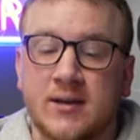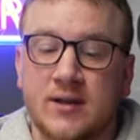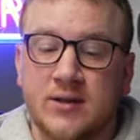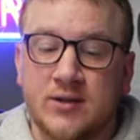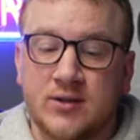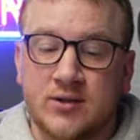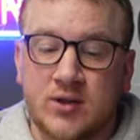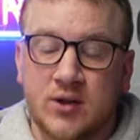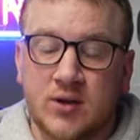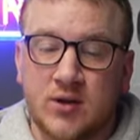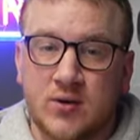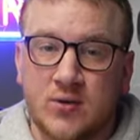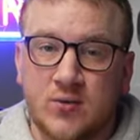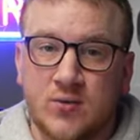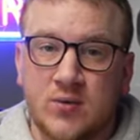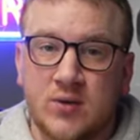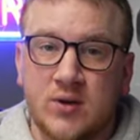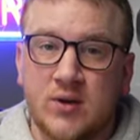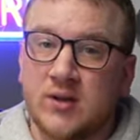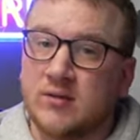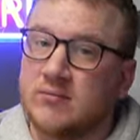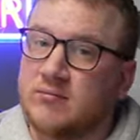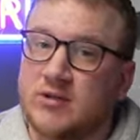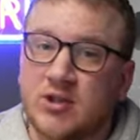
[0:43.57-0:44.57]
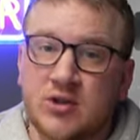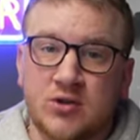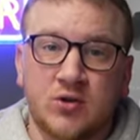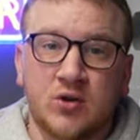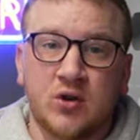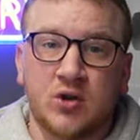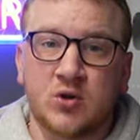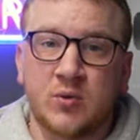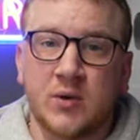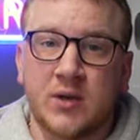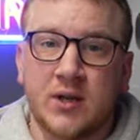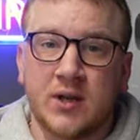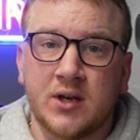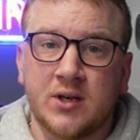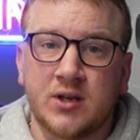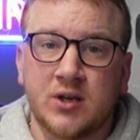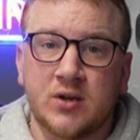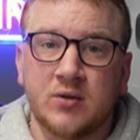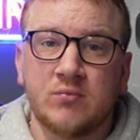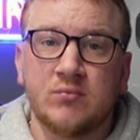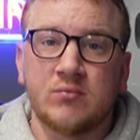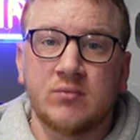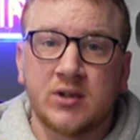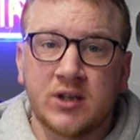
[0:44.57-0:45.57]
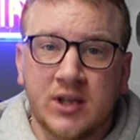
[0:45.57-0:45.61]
So it doesn't cost you anything to do.